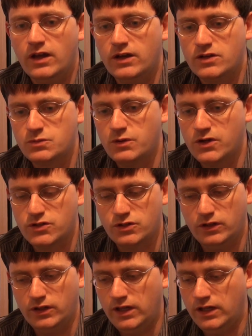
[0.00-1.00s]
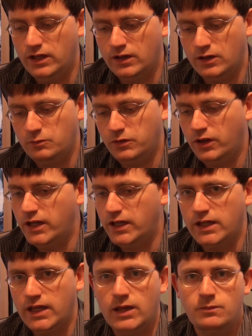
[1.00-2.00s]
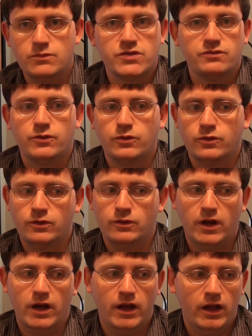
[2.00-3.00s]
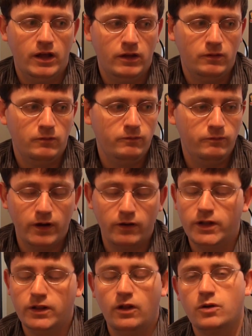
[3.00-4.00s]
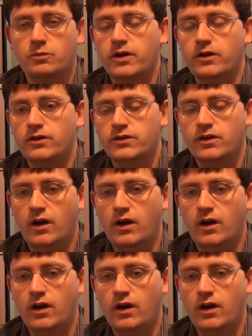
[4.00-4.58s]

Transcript: especially playing games for a very long period of